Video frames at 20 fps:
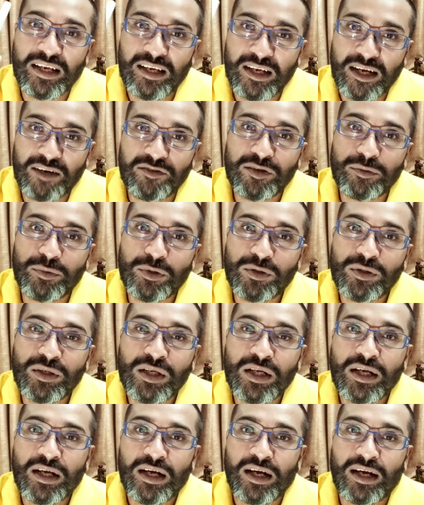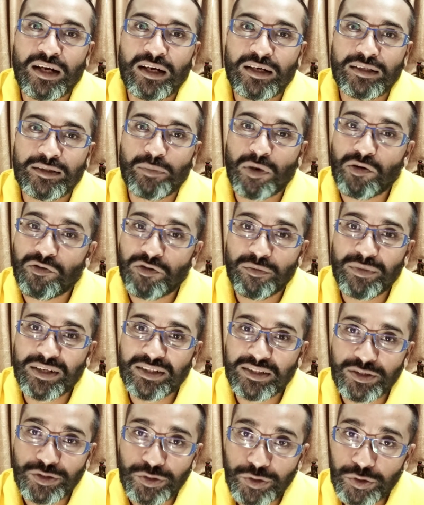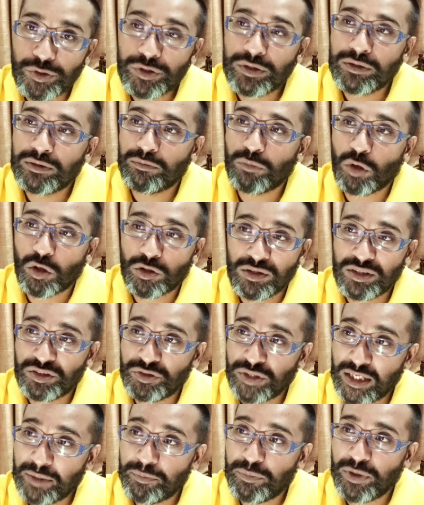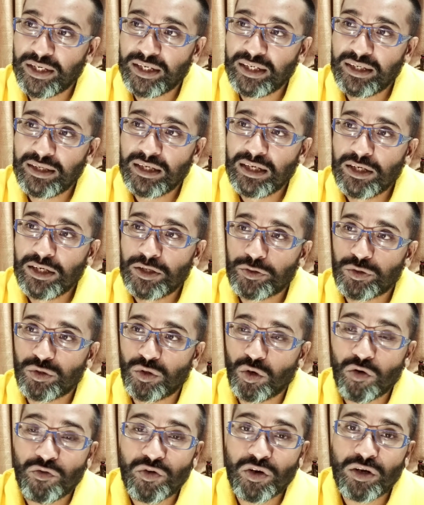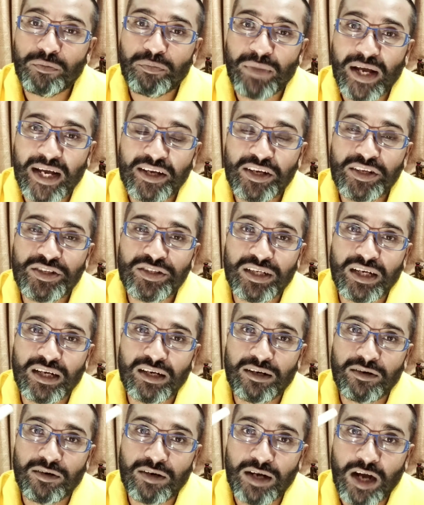lovable uh, the performance is good bottle is really pretty so overall package uh,